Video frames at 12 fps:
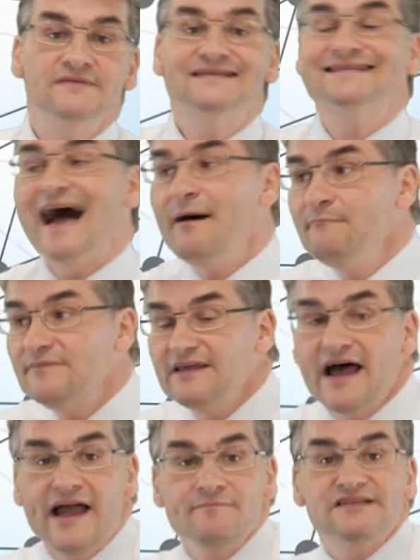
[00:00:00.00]

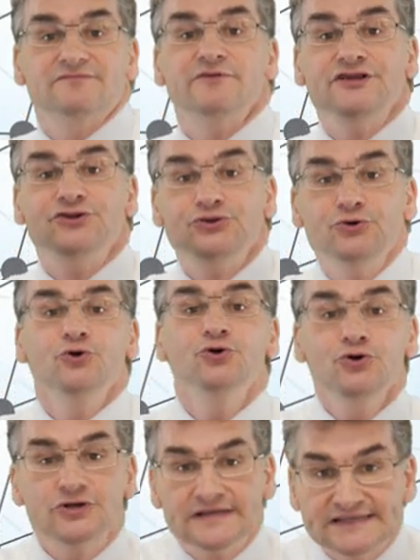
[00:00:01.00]
Sometimes we
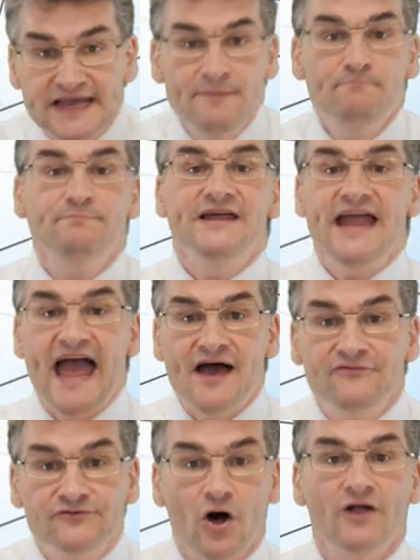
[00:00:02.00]
do simply
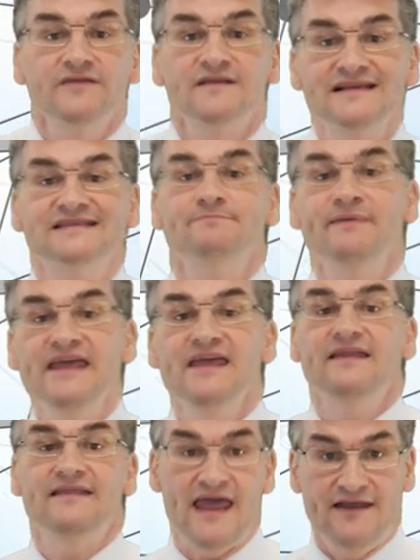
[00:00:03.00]
have not this
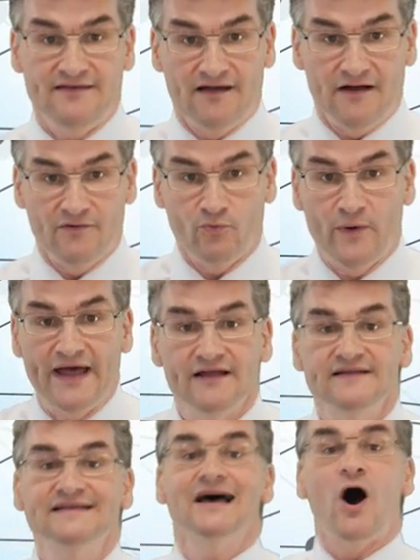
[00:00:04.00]
big data where
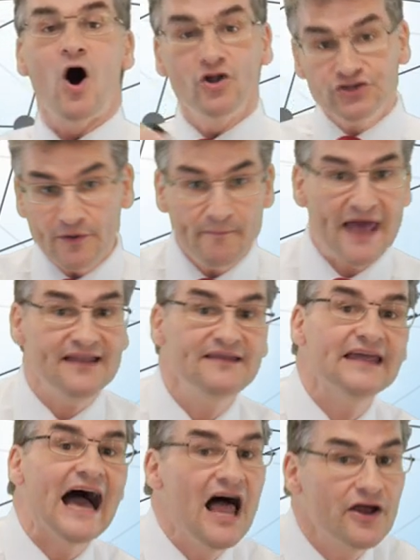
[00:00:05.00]
these
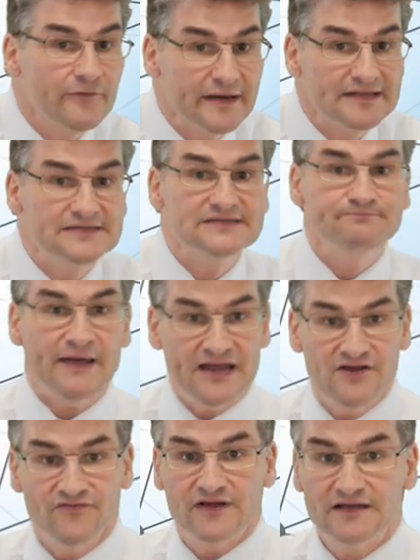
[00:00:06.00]
automatic algorithms
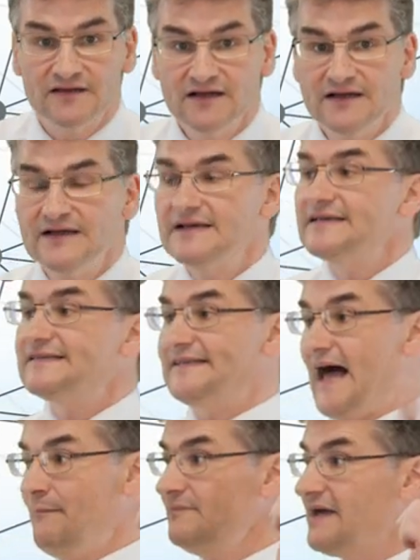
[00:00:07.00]
benefit.
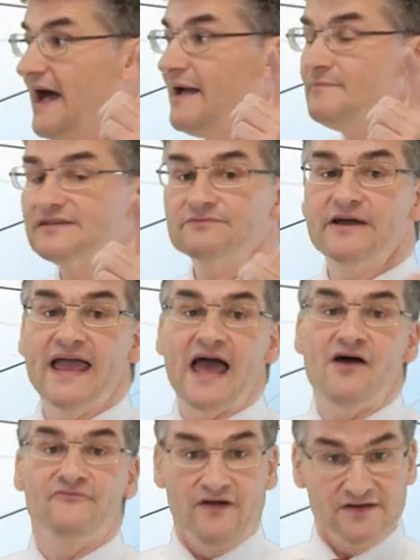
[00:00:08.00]
Sometimes we
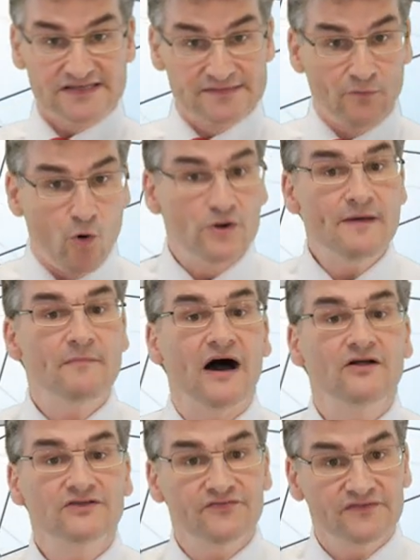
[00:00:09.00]
have small
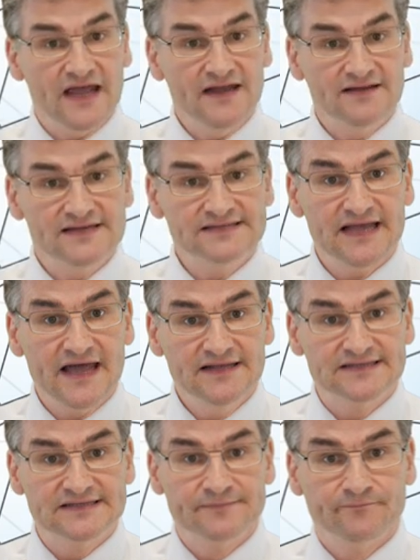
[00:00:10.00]
amount of data
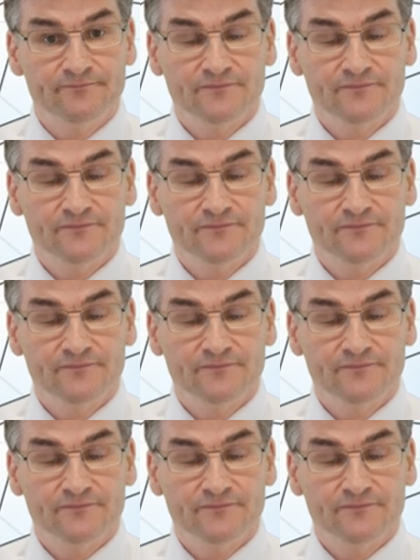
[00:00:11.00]
sets.